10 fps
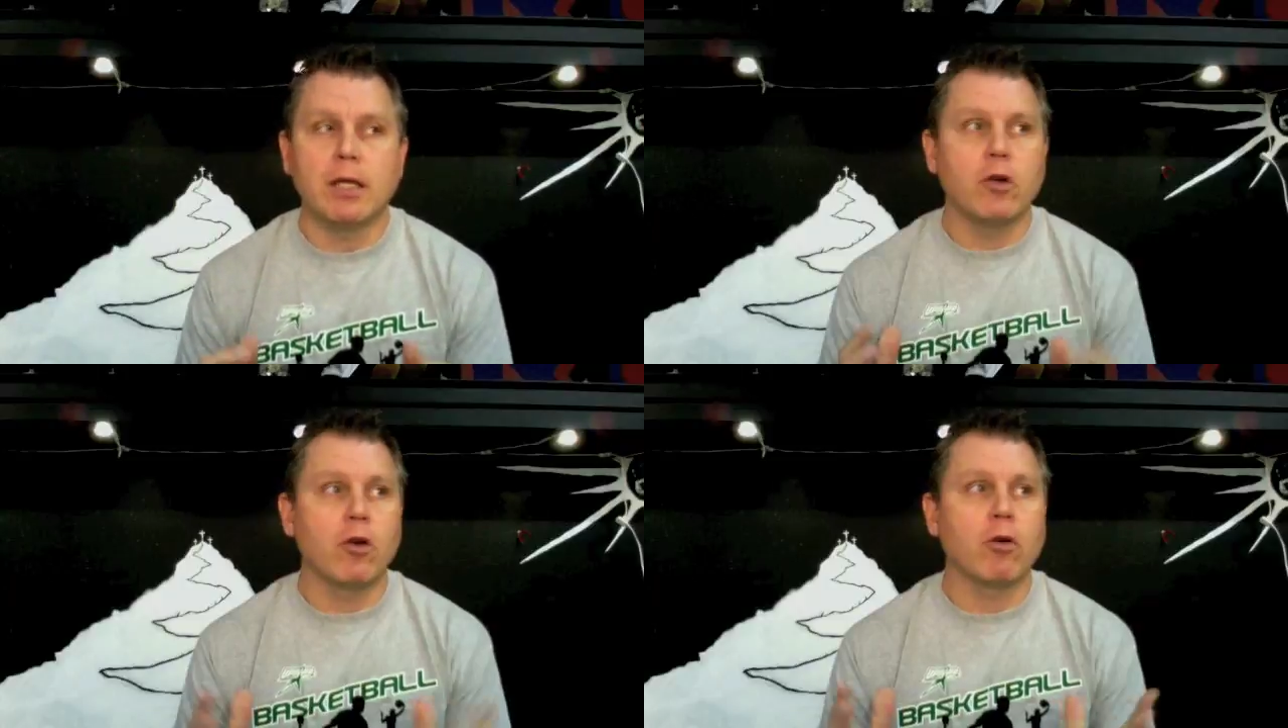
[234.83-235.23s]

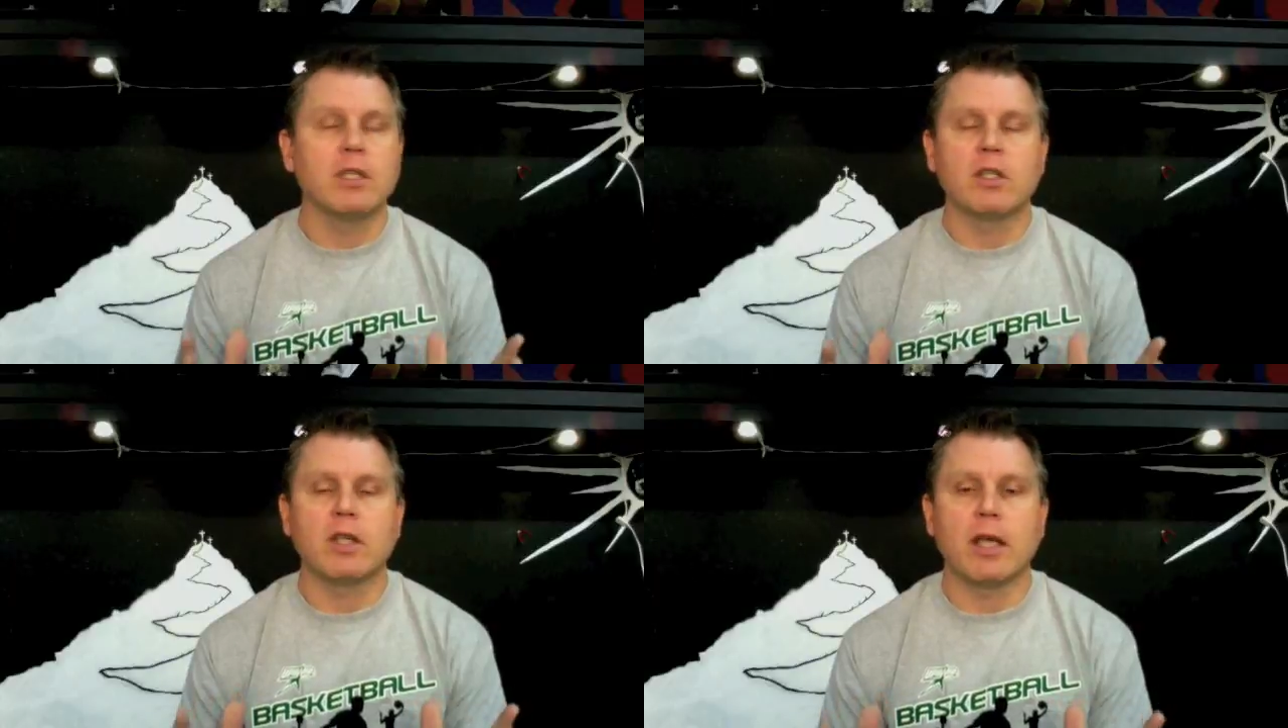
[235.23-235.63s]

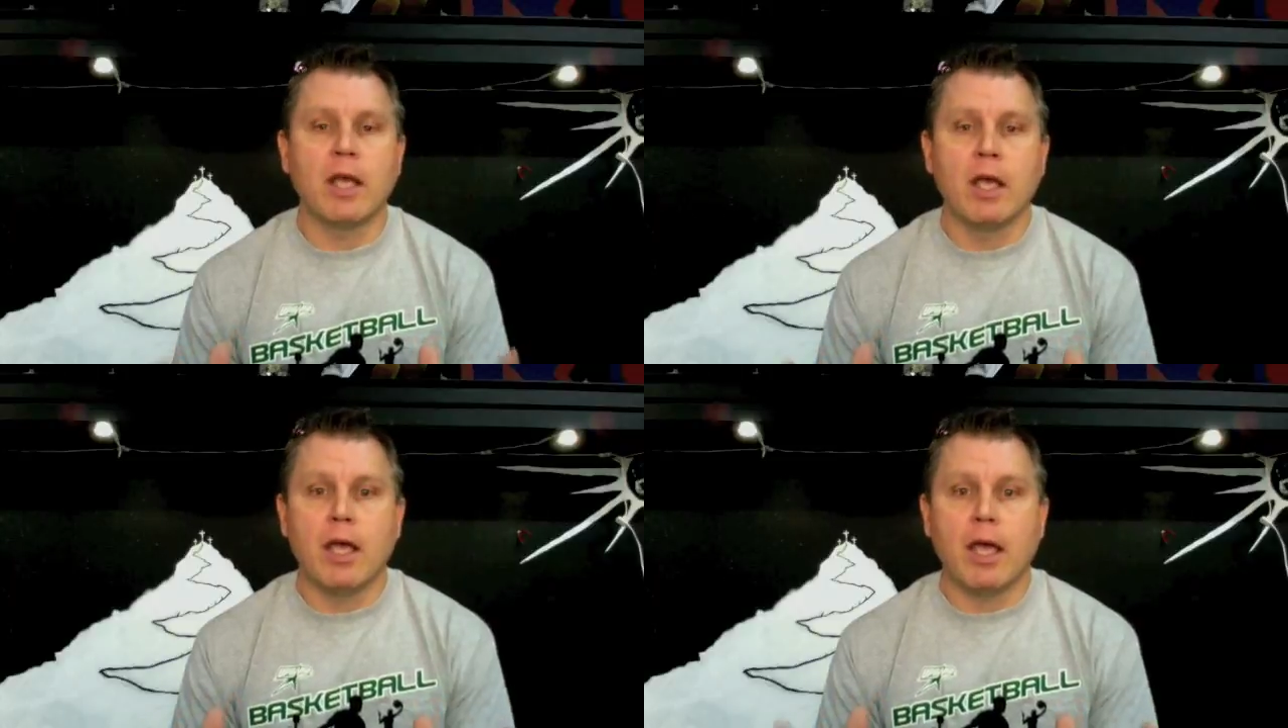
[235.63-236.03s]
nervous,
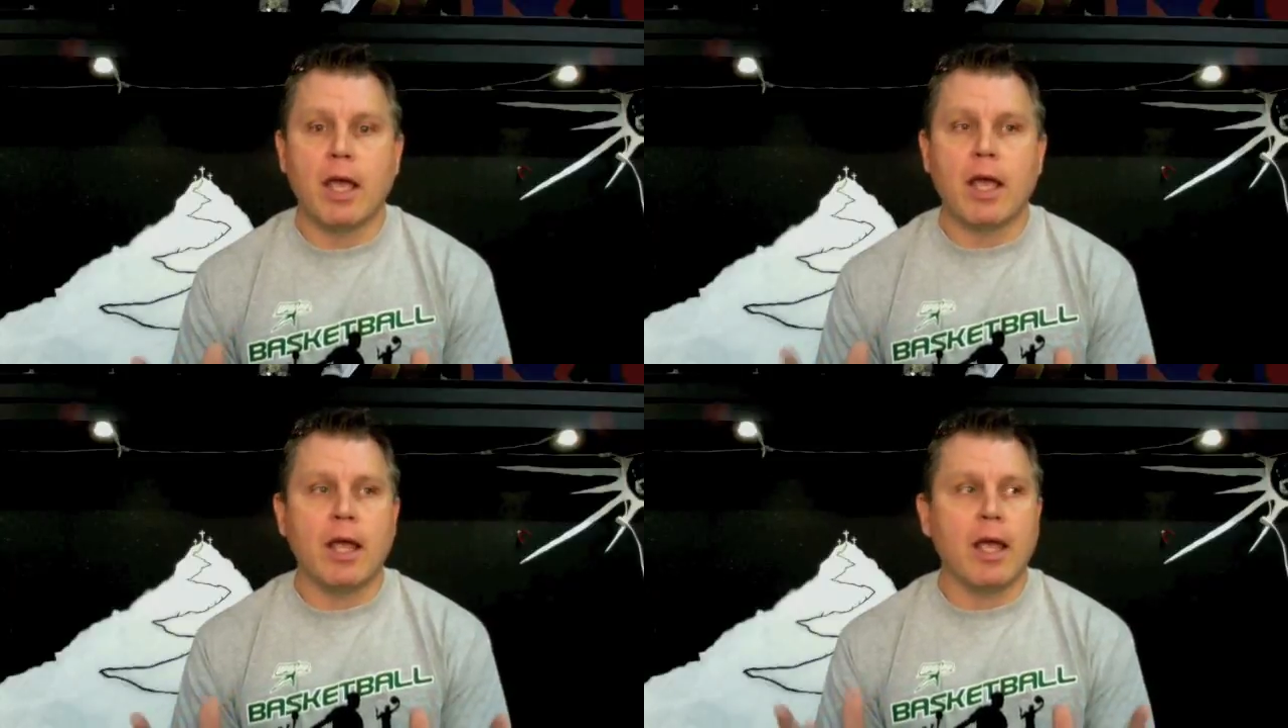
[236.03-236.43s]
and
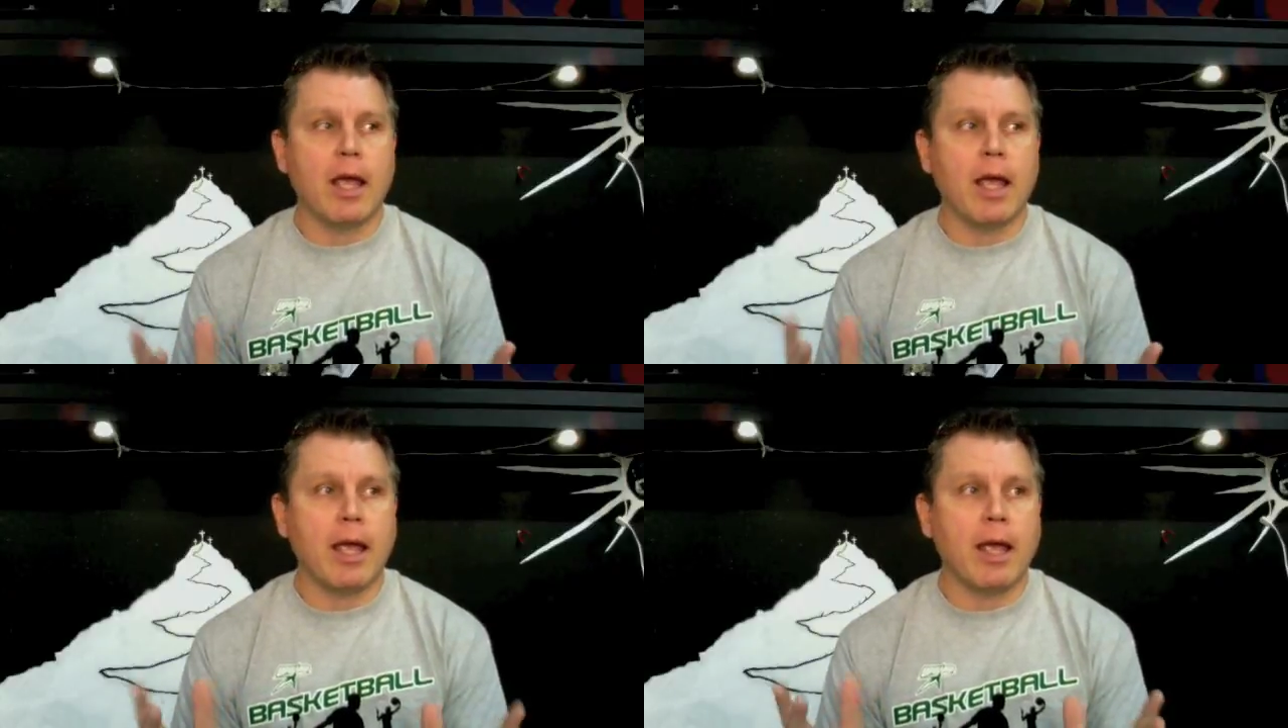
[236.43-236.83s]

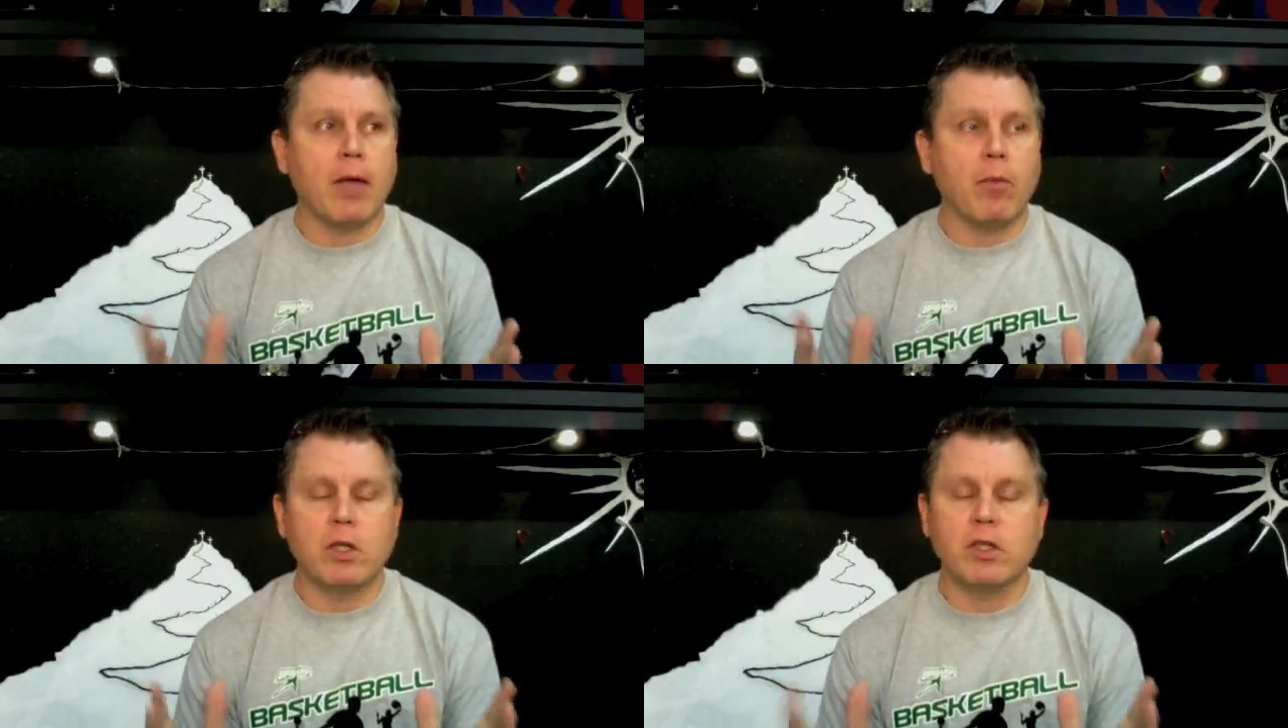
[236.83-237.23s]

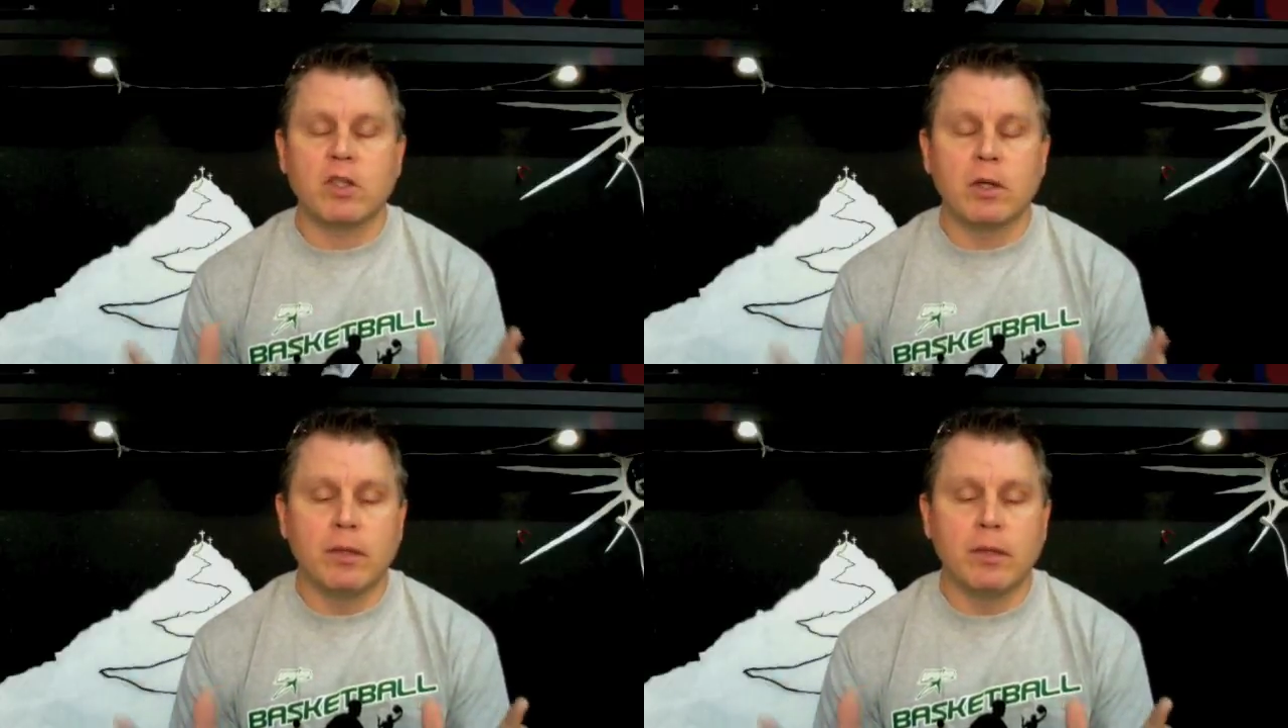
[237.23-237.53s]
we just,